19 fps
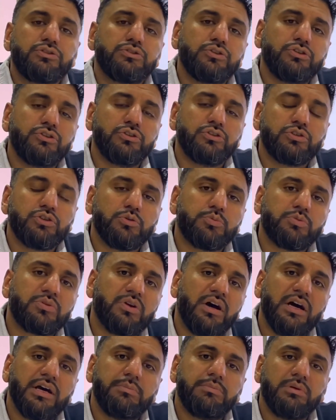sure you
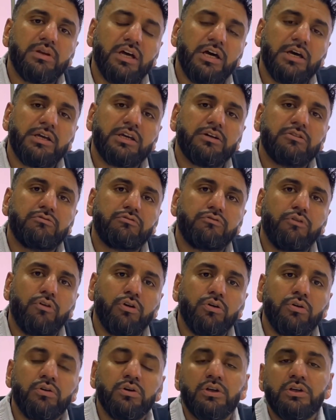subscribe, like and
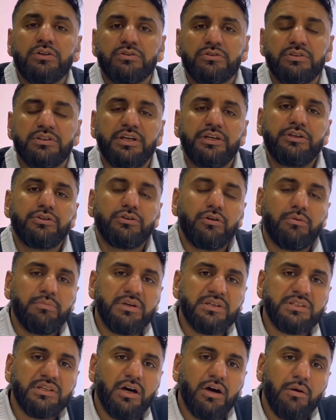follow so that you don't
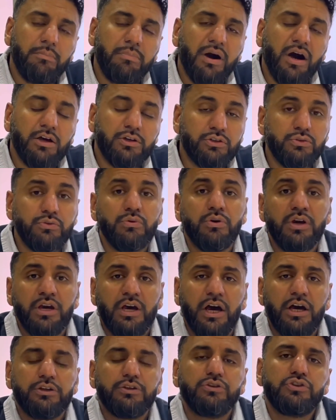miss out on part 2.
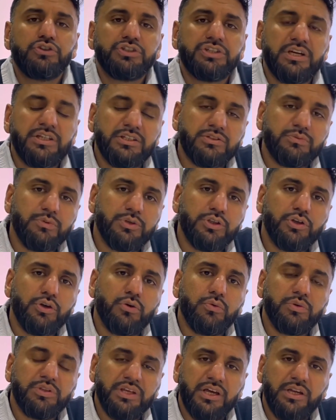And do share this video
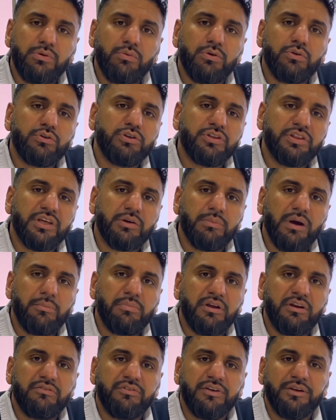with anyone who you think might
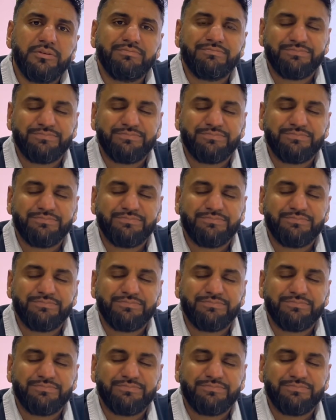benefit.